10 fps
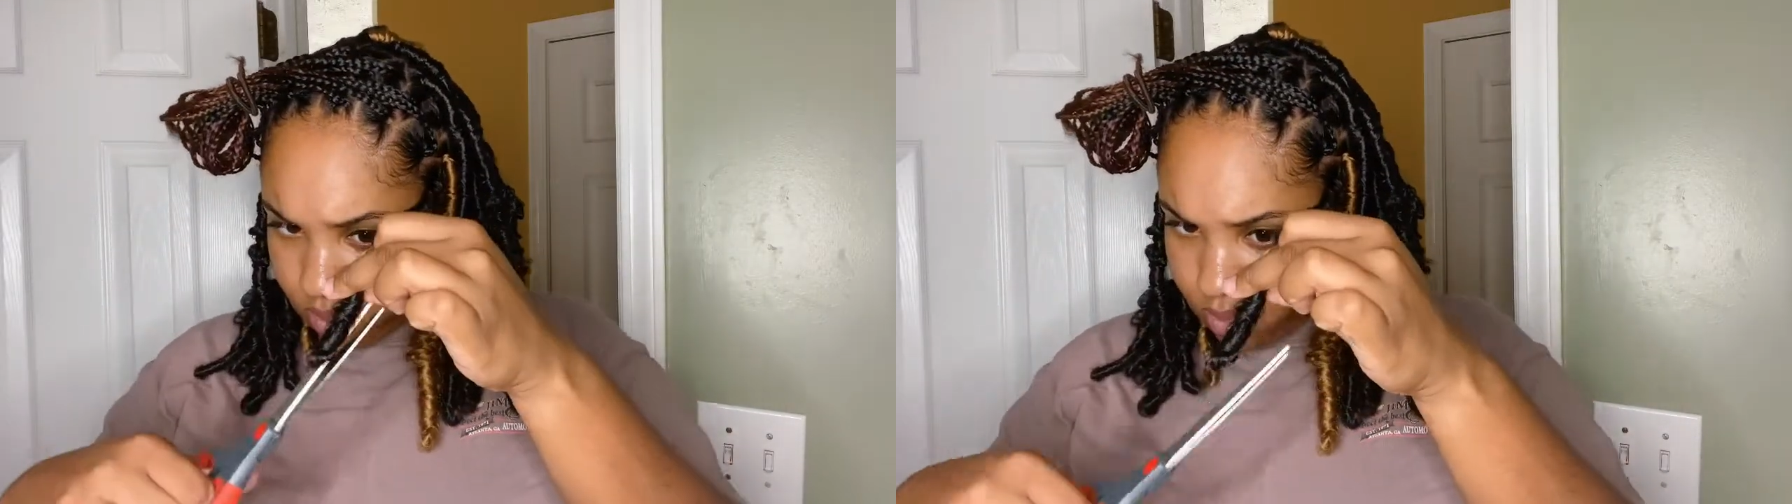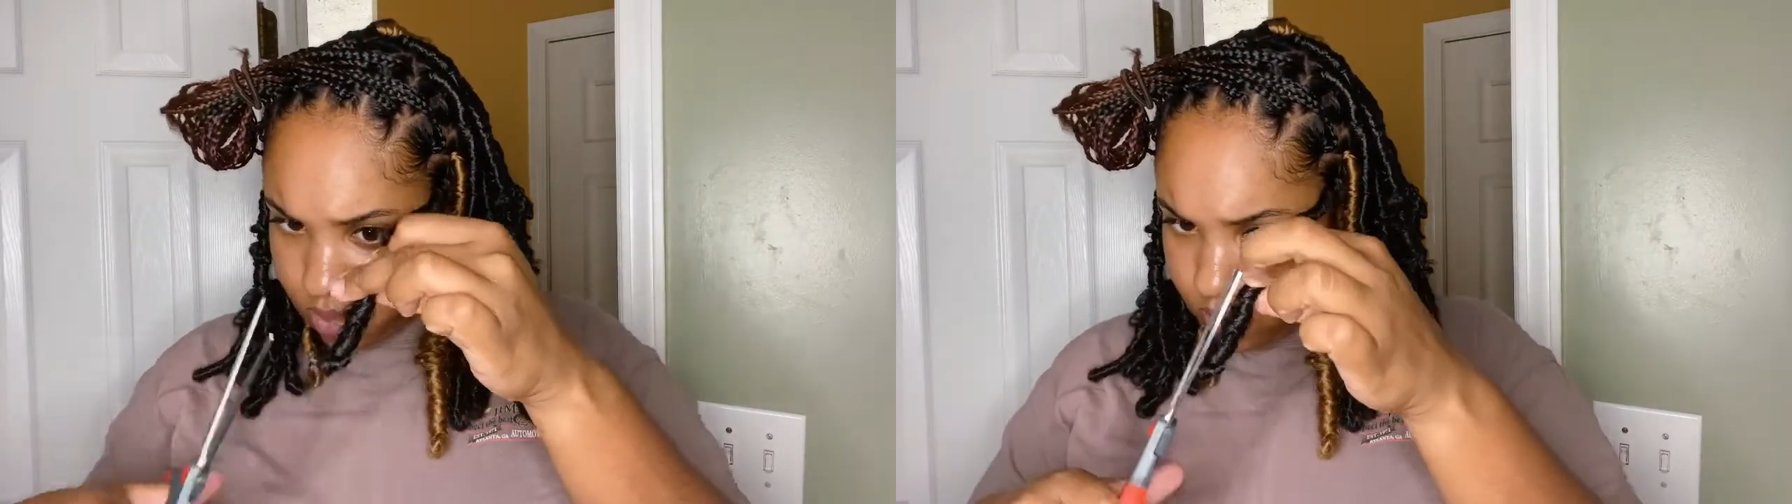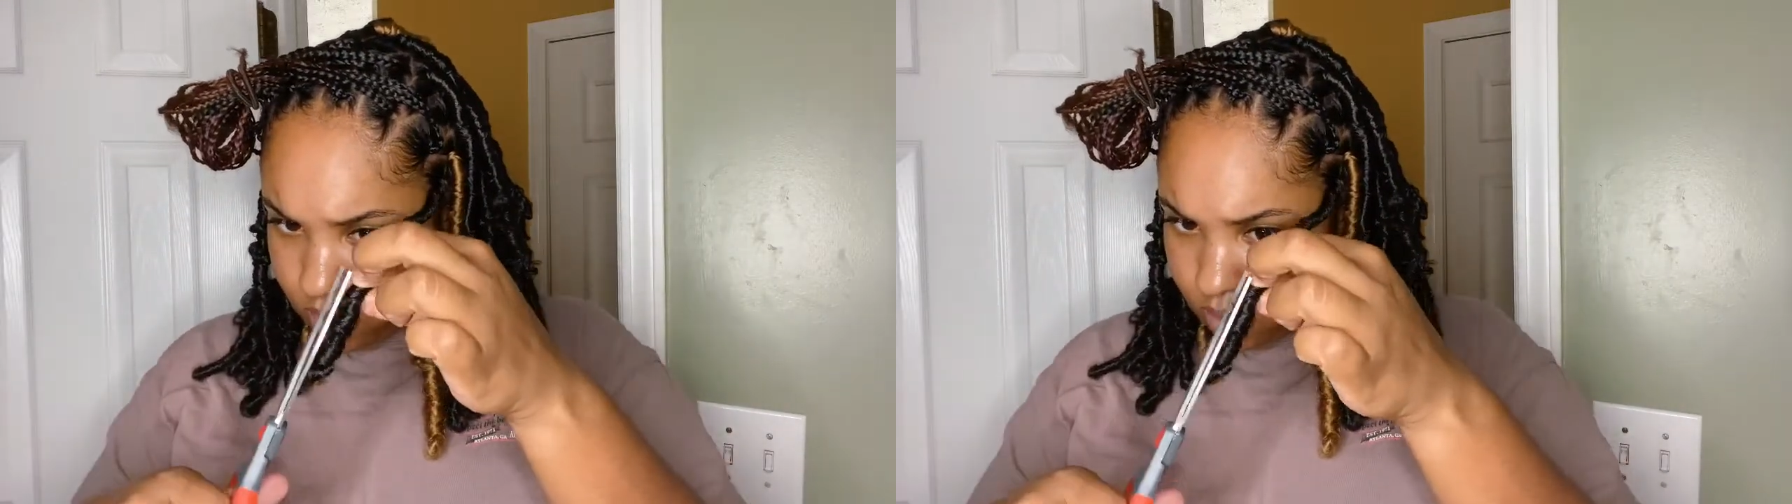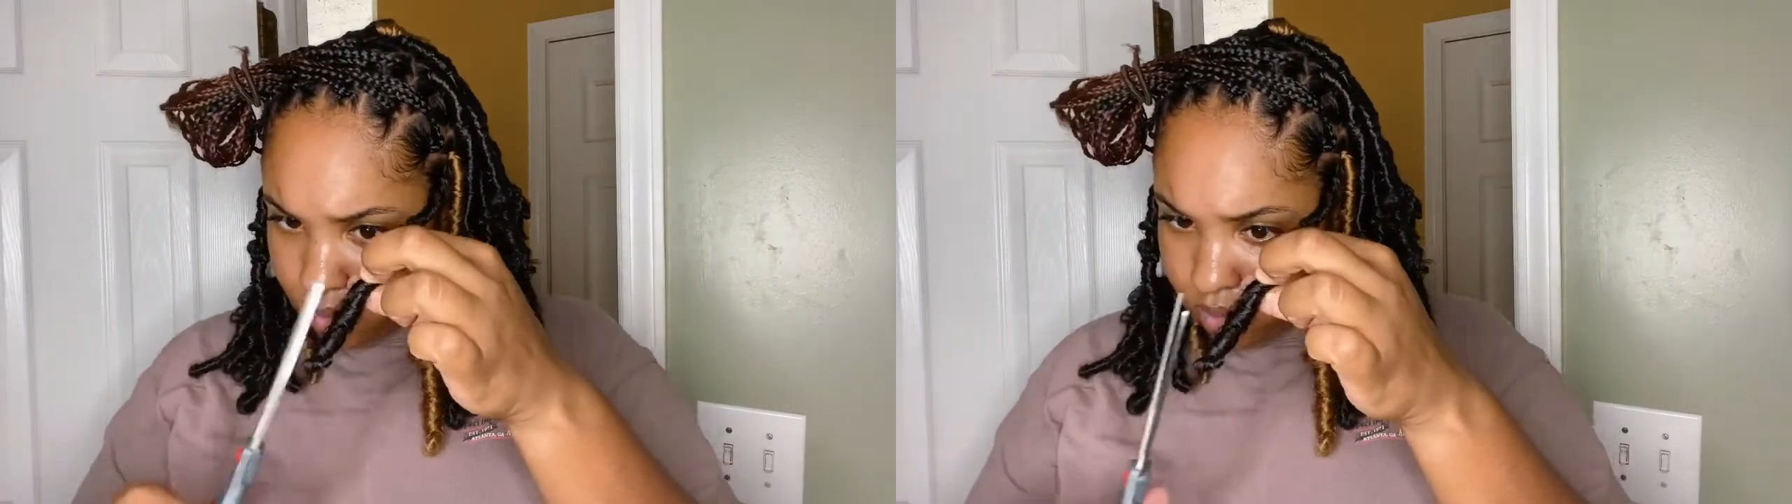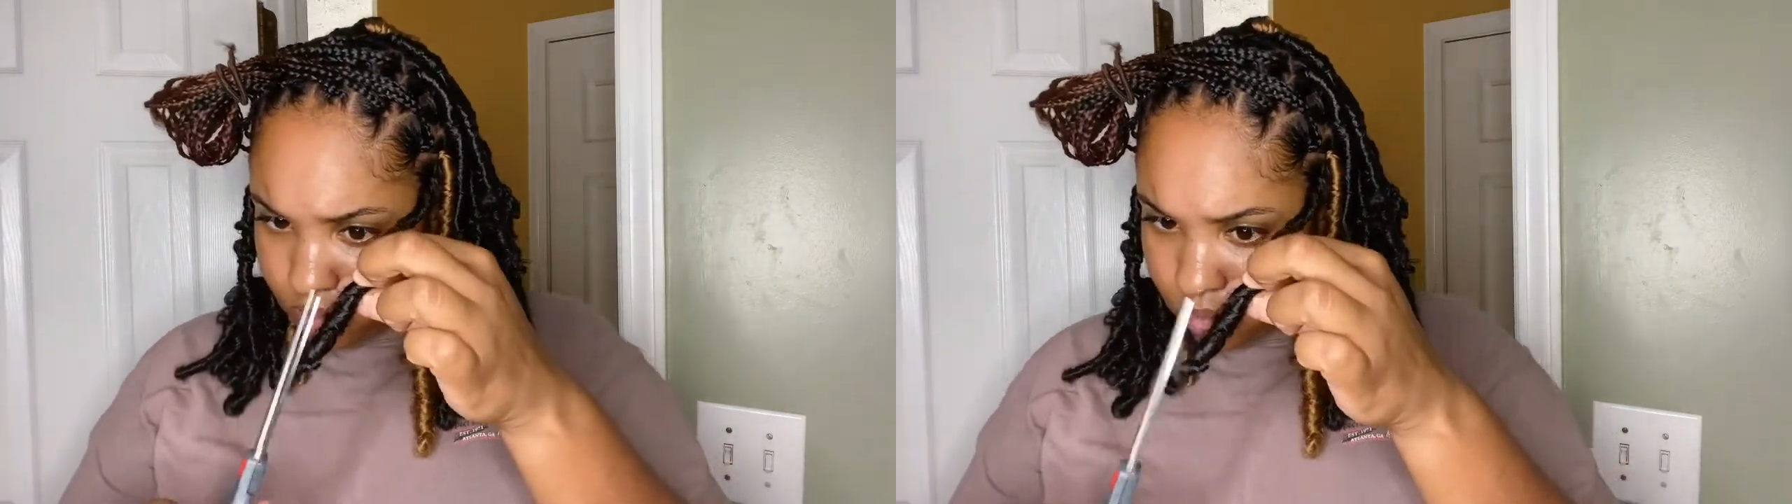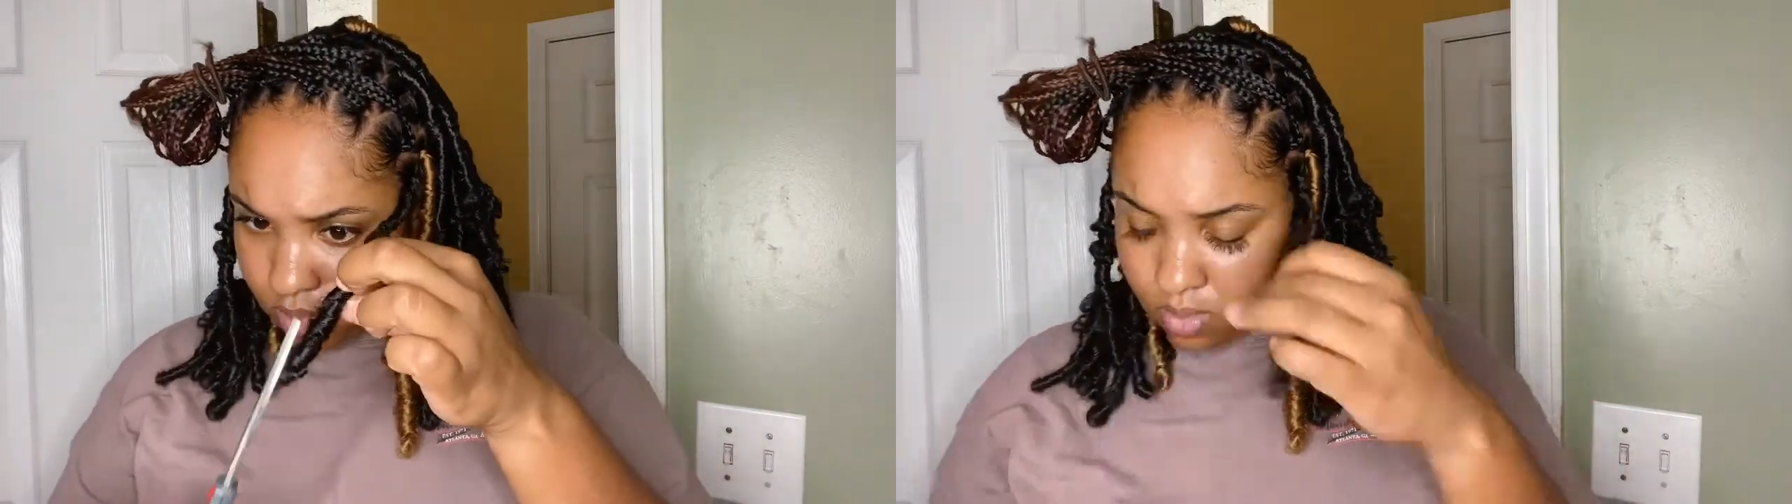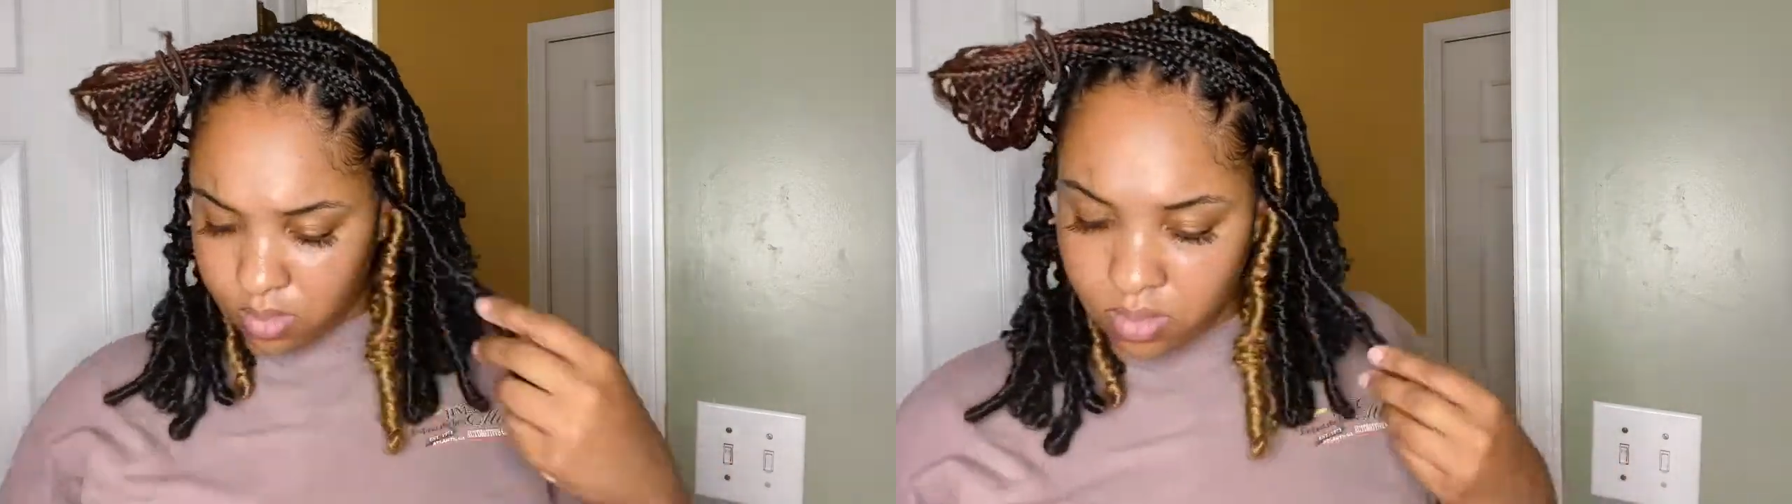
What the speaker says: later on in the video.